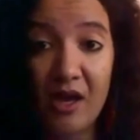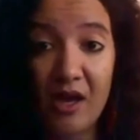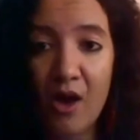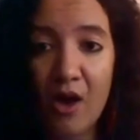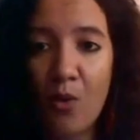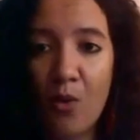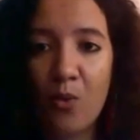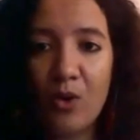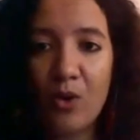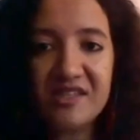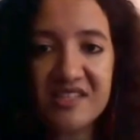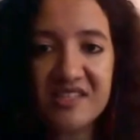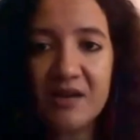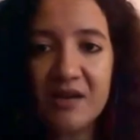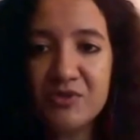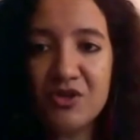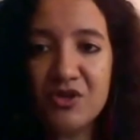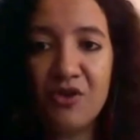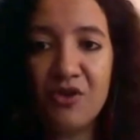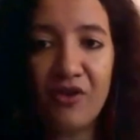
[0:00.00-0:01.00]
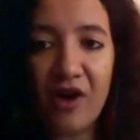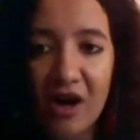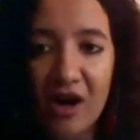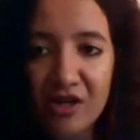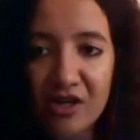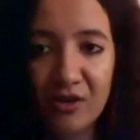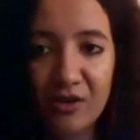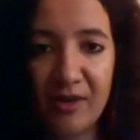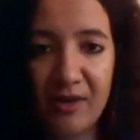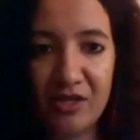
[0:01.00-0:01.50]
What types of
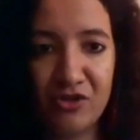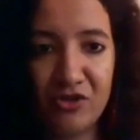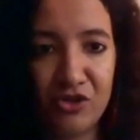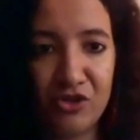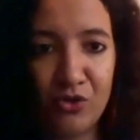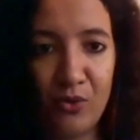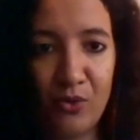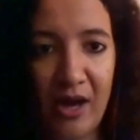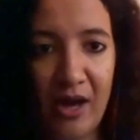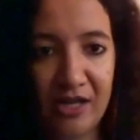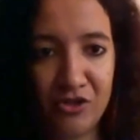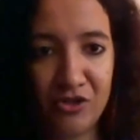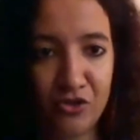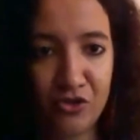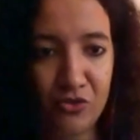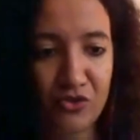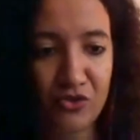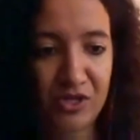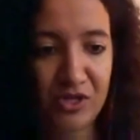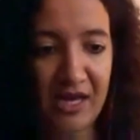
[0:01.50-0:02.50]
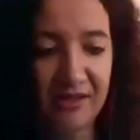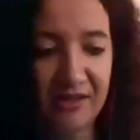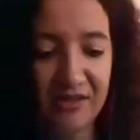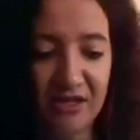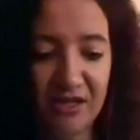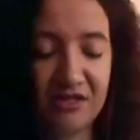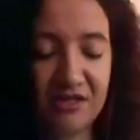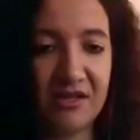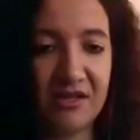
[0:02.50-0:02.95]
argument the UN use, and does the